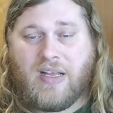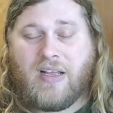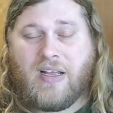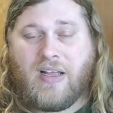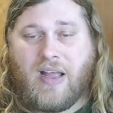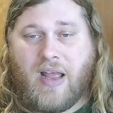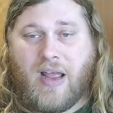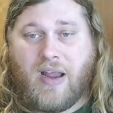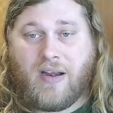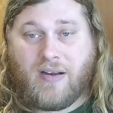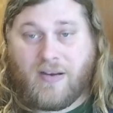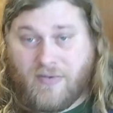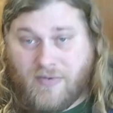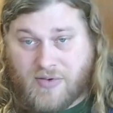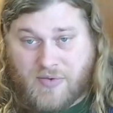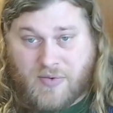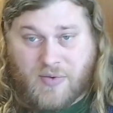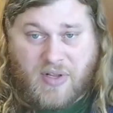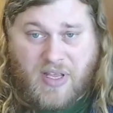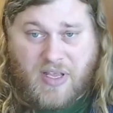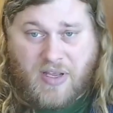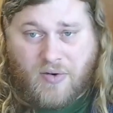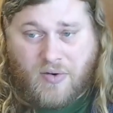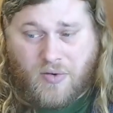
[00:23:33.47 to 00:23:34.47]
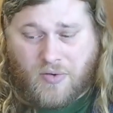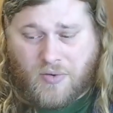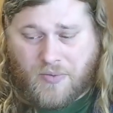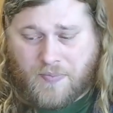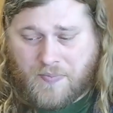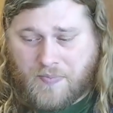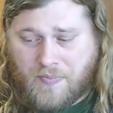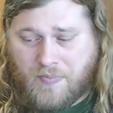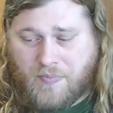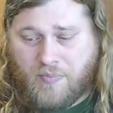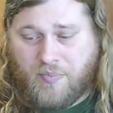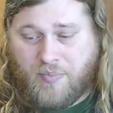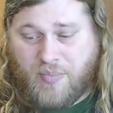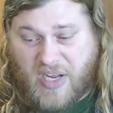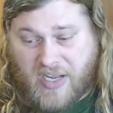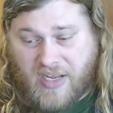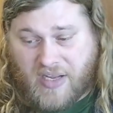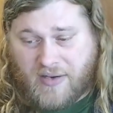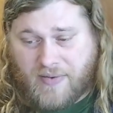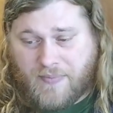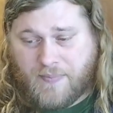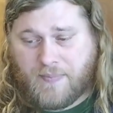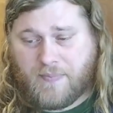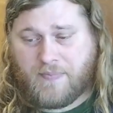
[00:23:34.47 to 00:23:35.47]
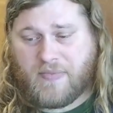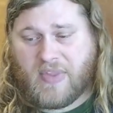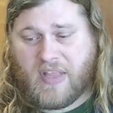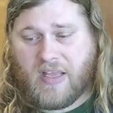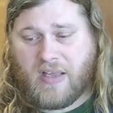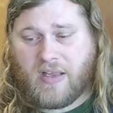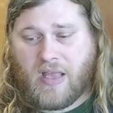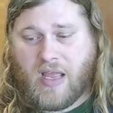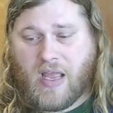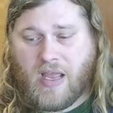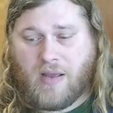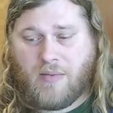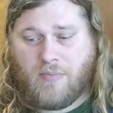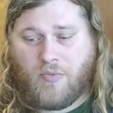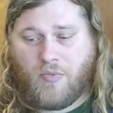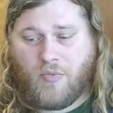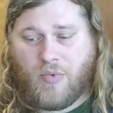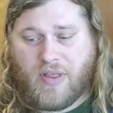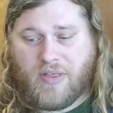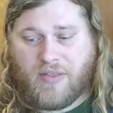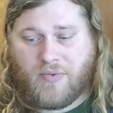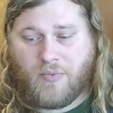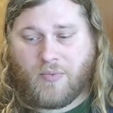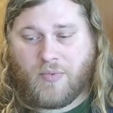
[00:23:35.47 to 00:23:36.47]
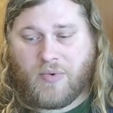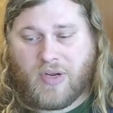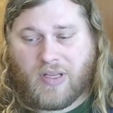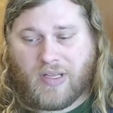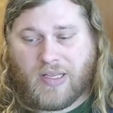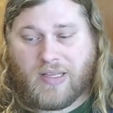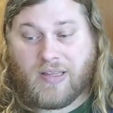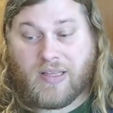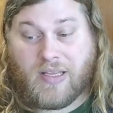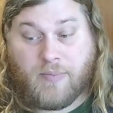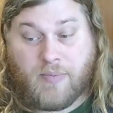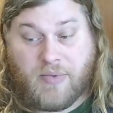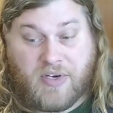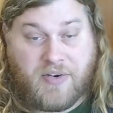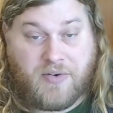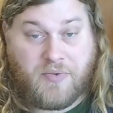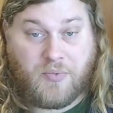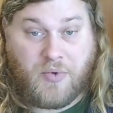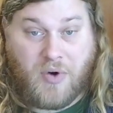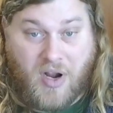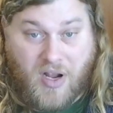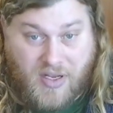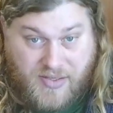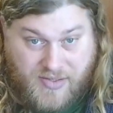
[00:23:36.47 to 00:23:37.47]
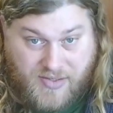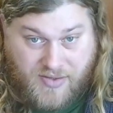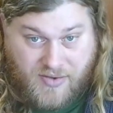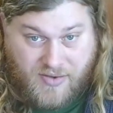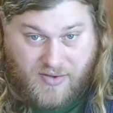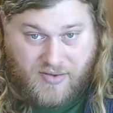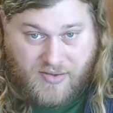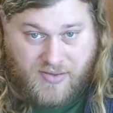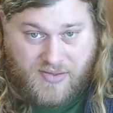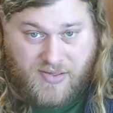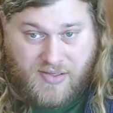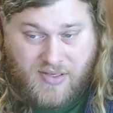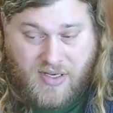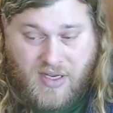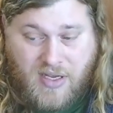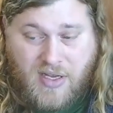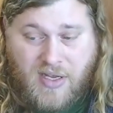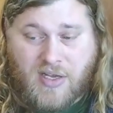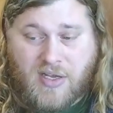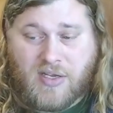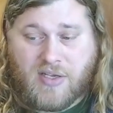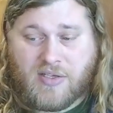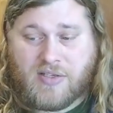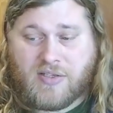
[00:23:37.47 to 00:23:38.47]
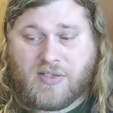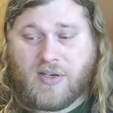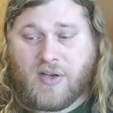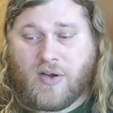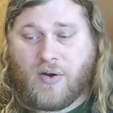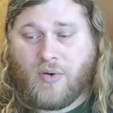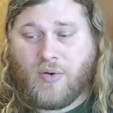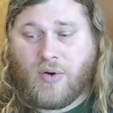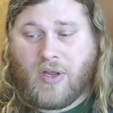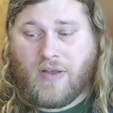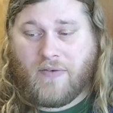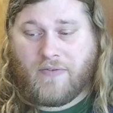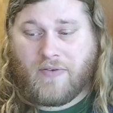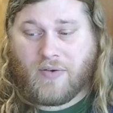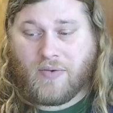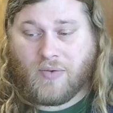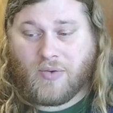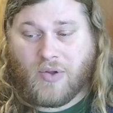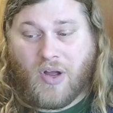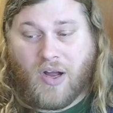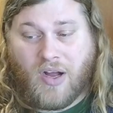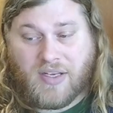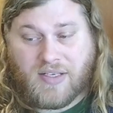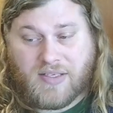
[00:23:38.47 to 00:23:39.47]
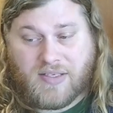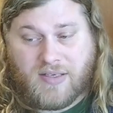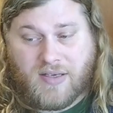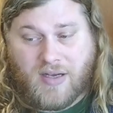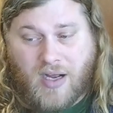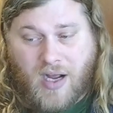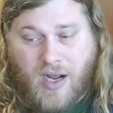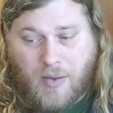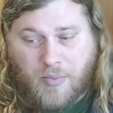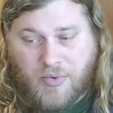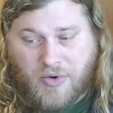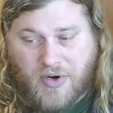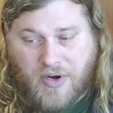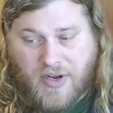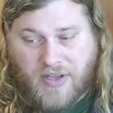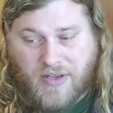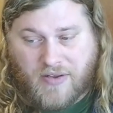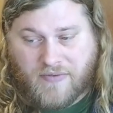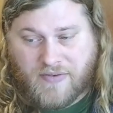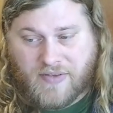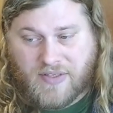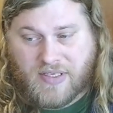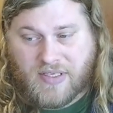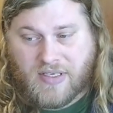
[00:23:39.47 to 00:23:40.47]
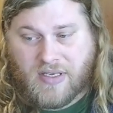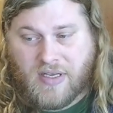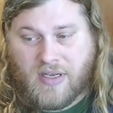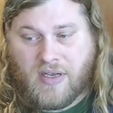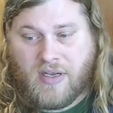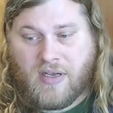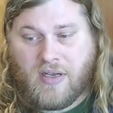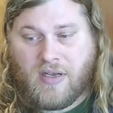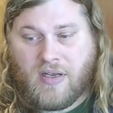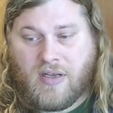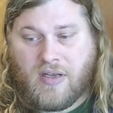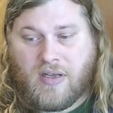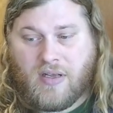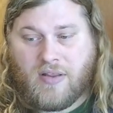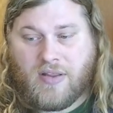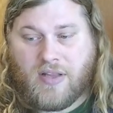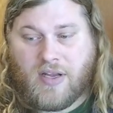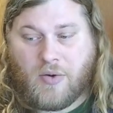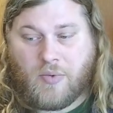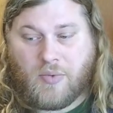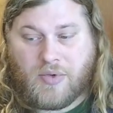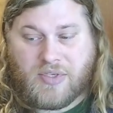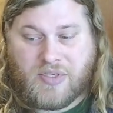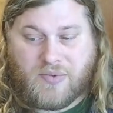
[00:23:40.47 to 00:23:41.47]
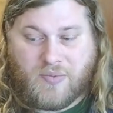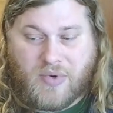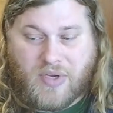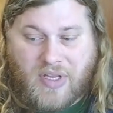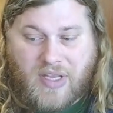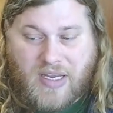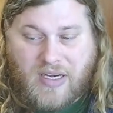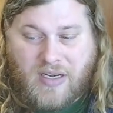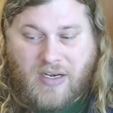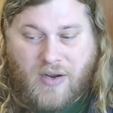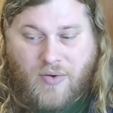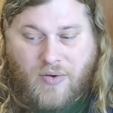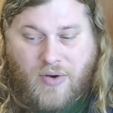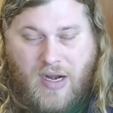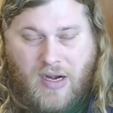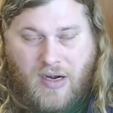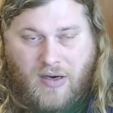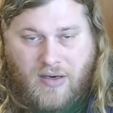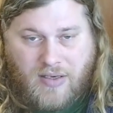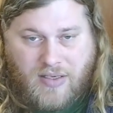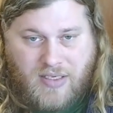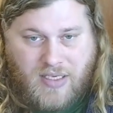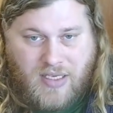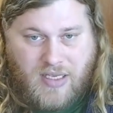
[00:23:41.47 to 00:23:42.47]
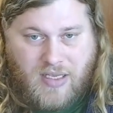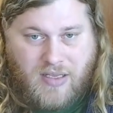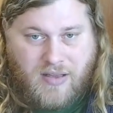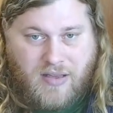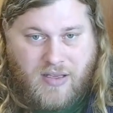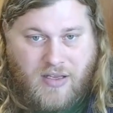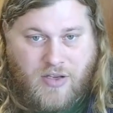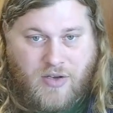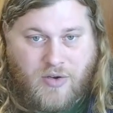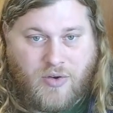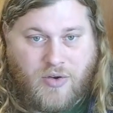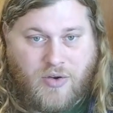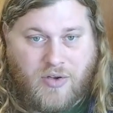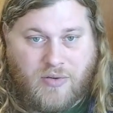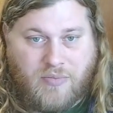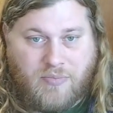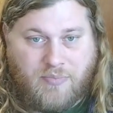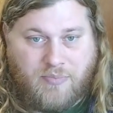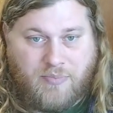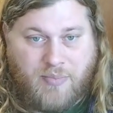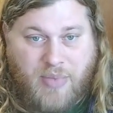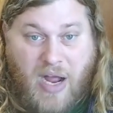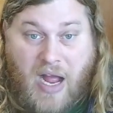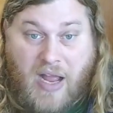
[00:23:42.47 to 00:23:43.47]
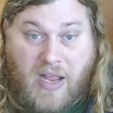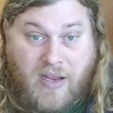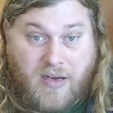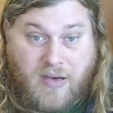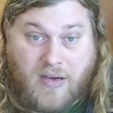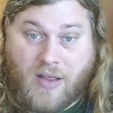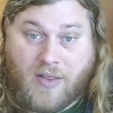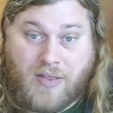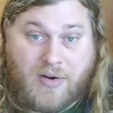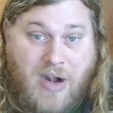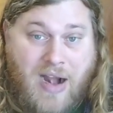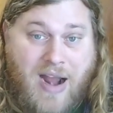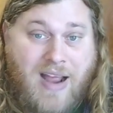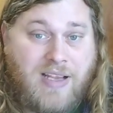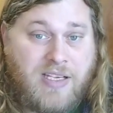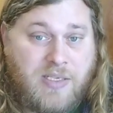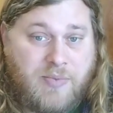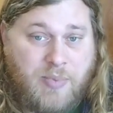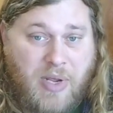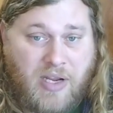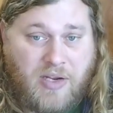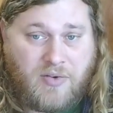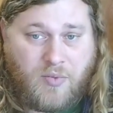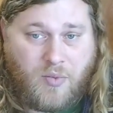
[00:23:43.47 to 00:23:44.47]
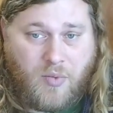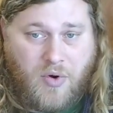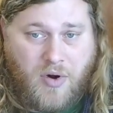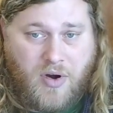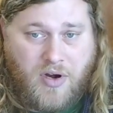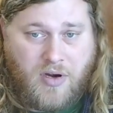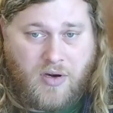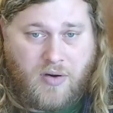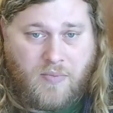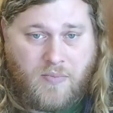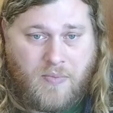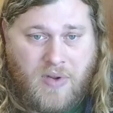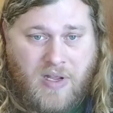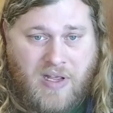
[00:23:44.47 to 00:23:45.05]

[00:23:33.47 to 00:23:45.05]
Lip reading: And it was really cool. But it came with really limited rosters. So if you lost operatives, there was really no guarantee that you could buy another Aspect Warrior.